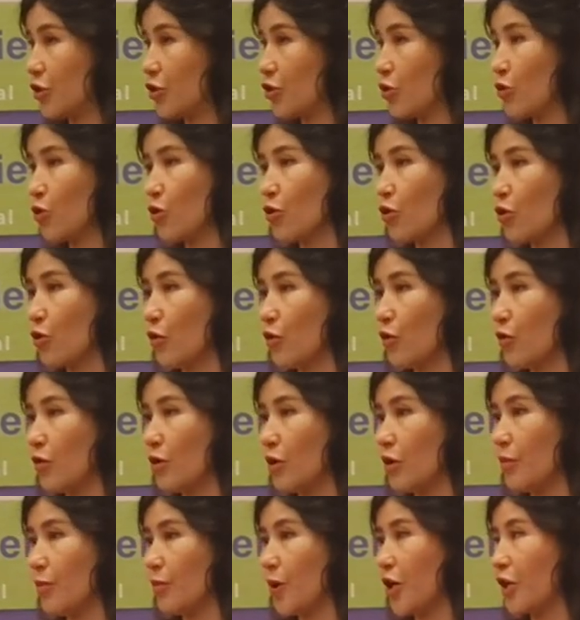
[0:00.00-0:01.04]
Don't go
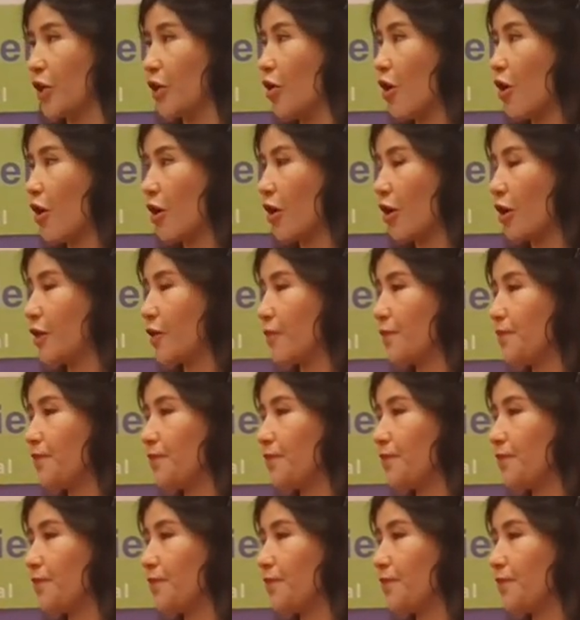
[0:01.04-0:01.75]
by car.